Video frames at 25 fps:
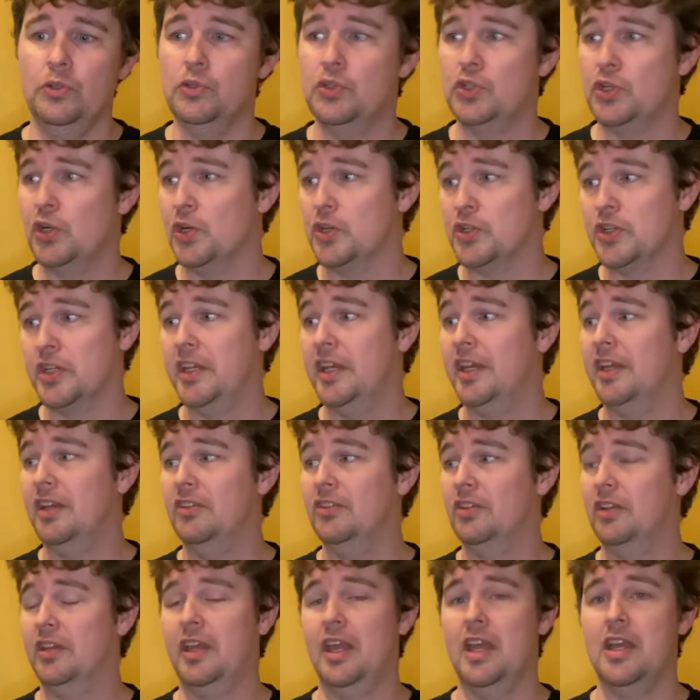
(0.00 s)
church gigs
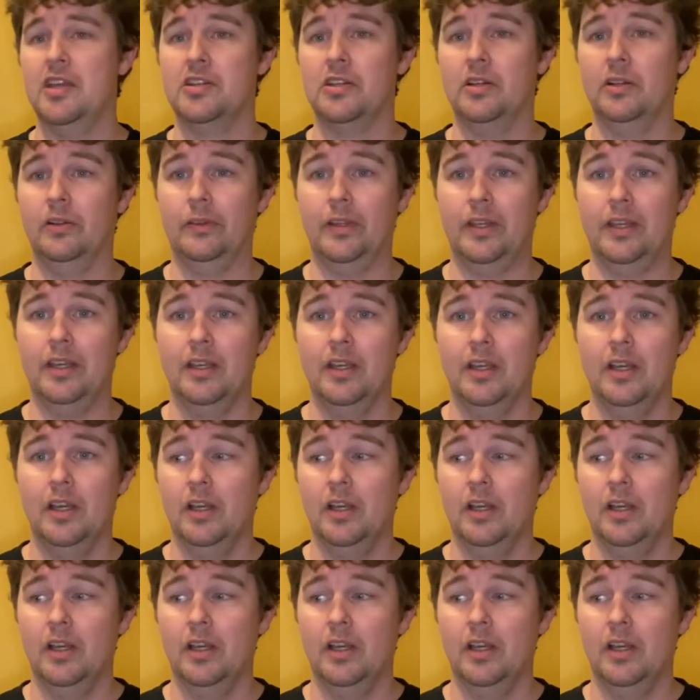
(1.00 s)
occasionally.